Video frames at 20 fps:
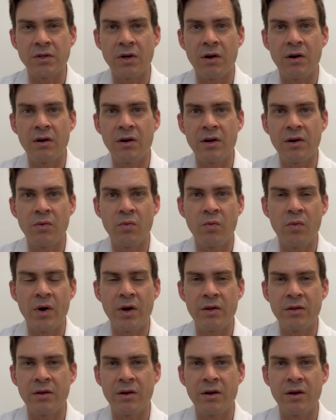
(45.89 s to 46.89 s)
are and
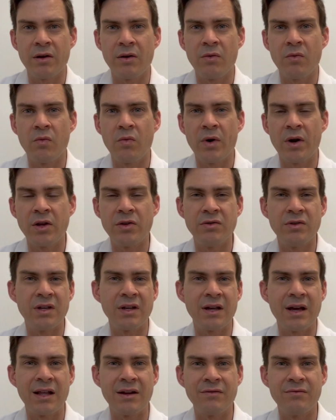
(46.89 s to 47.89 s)
where you
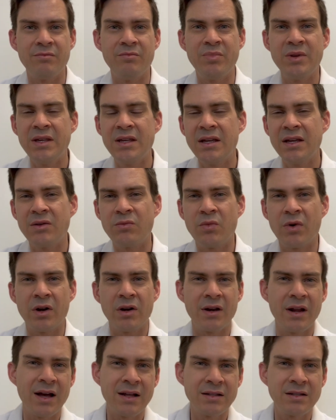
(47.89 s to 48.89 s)
can kind of be and
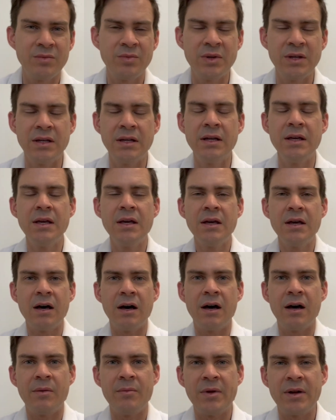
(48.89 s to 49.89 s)
where not to be.
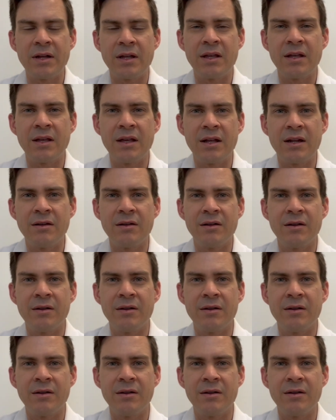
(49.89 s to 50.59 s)
And it can get